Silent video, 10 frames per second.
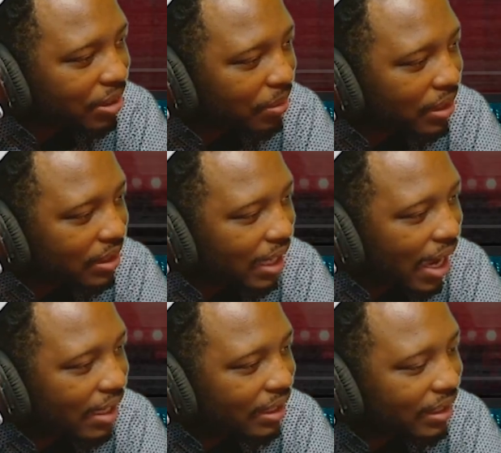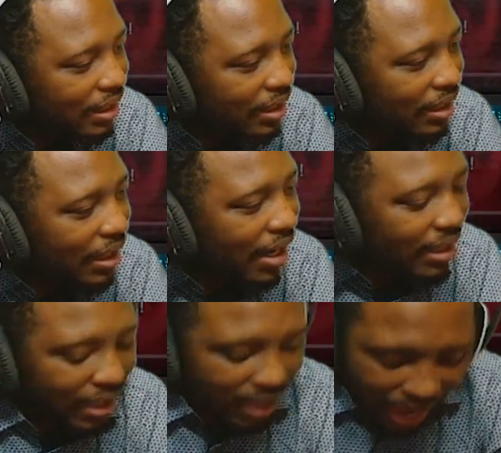because he hadn't
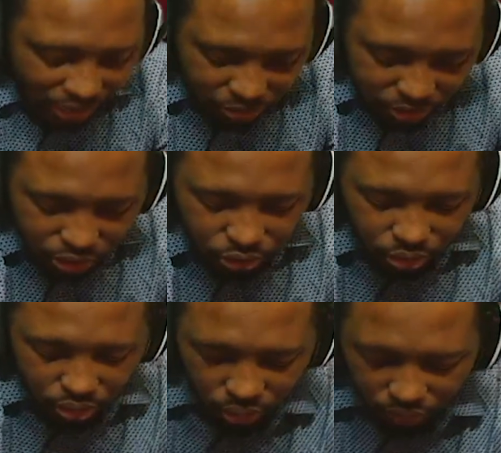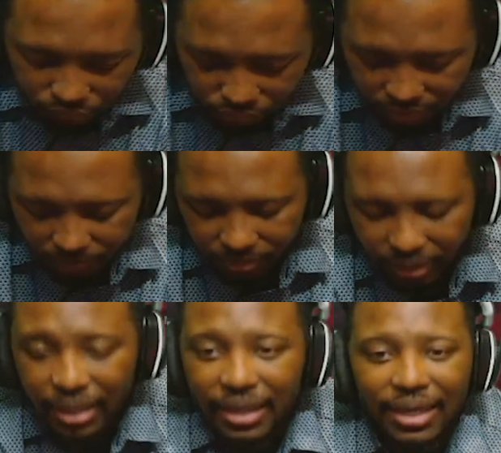gotten any actual control over it,
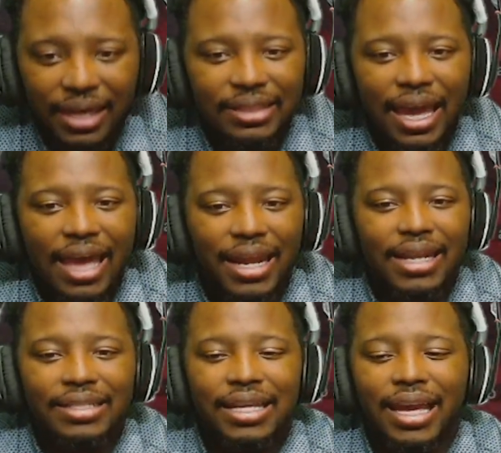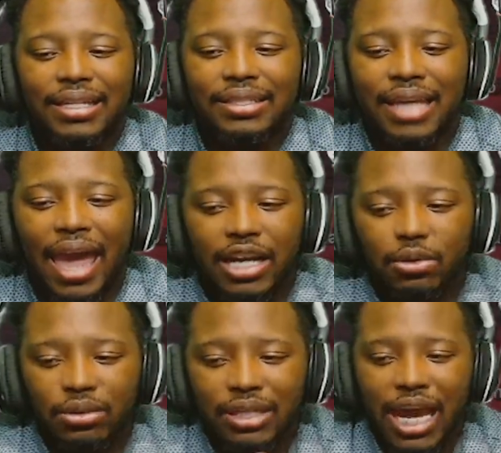he hasn't had any like
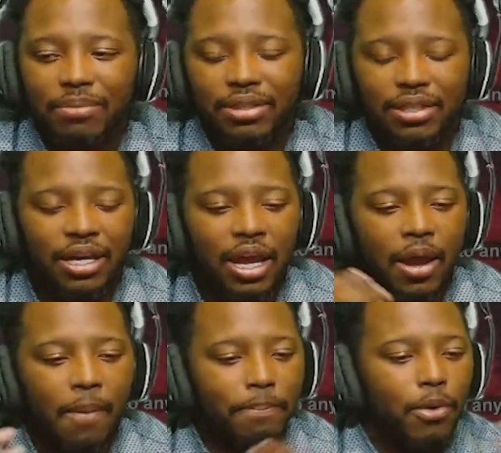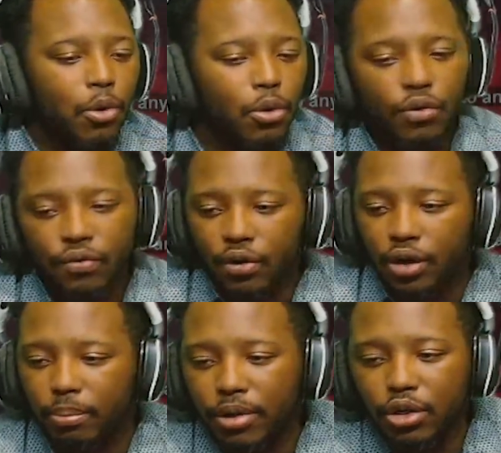actual time to move
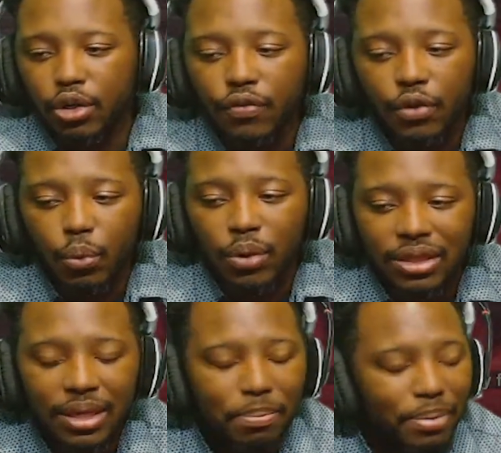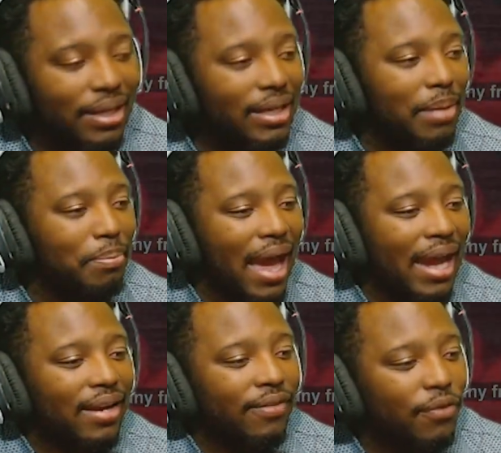or maneuver with the ability
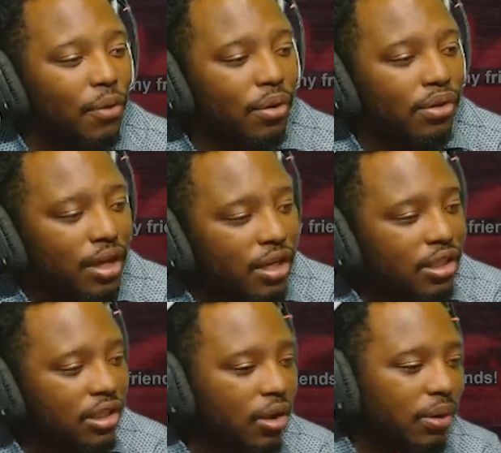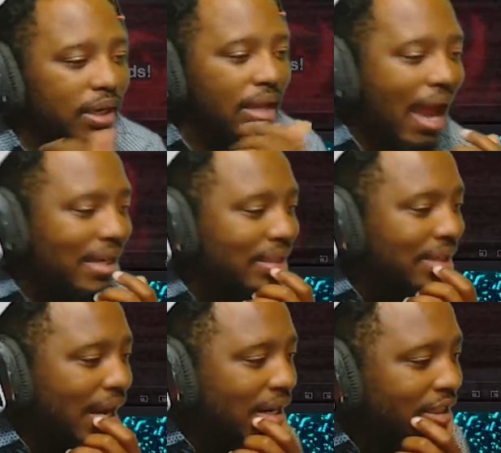back and forth. So he hasn't
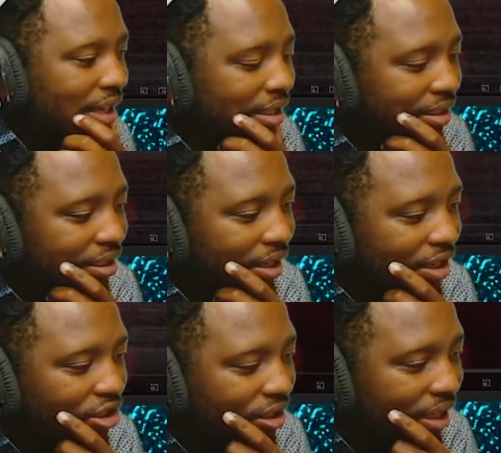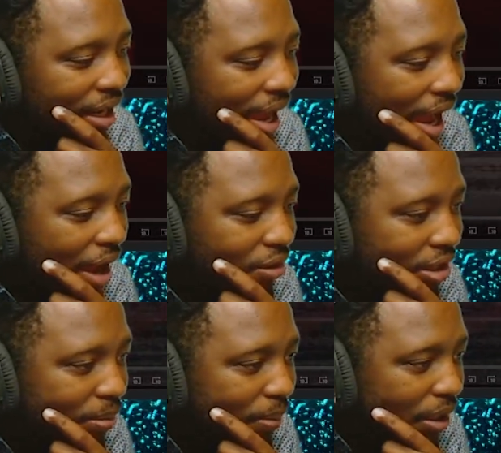gotten a chance to understand how the
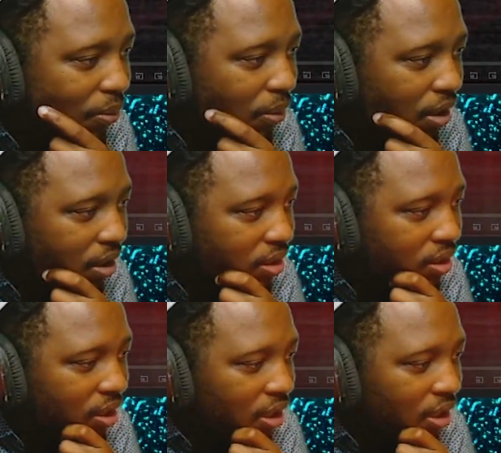speed works